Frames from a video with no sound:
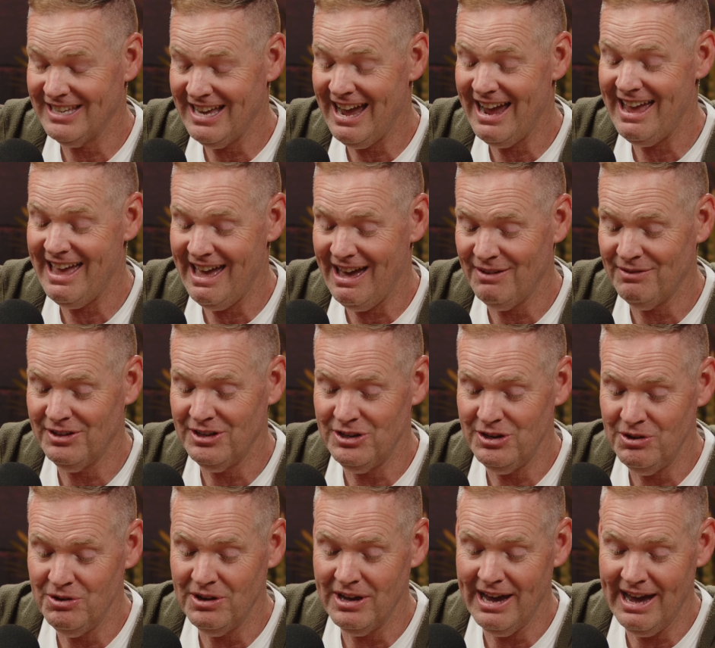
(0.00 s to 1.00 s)
I have in
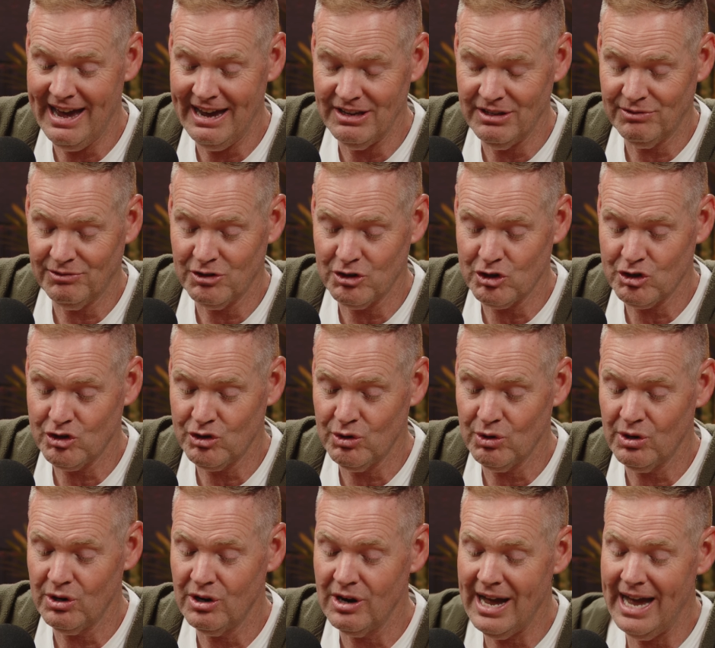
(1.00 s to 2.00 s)
you guys for
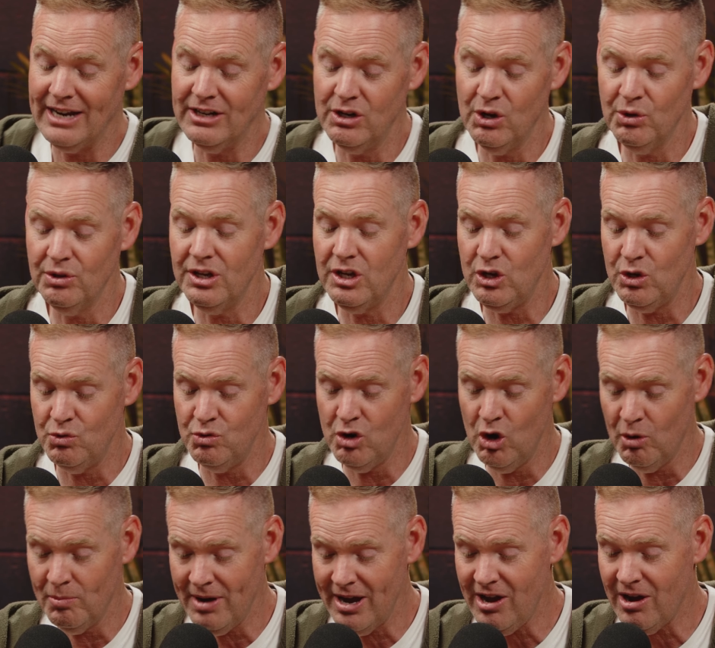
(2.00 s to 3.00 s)
sure. I know that you
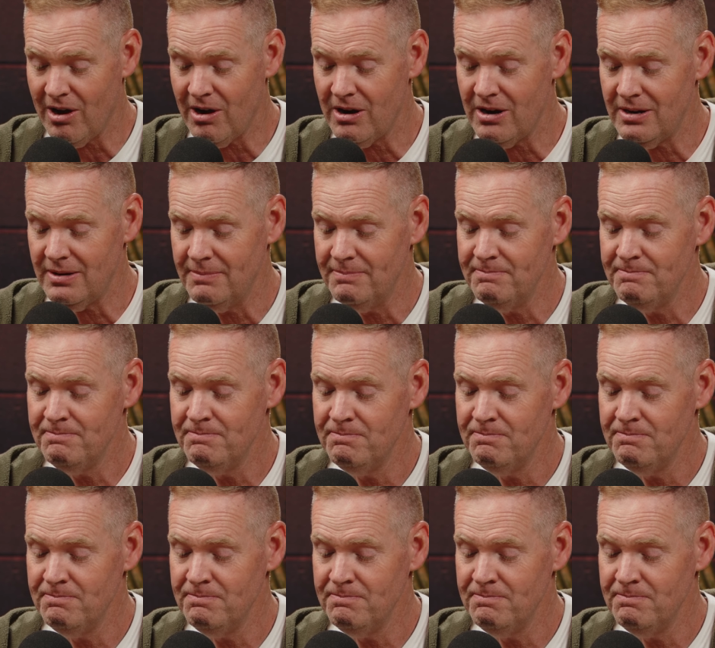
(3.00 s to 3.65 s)
know my heart.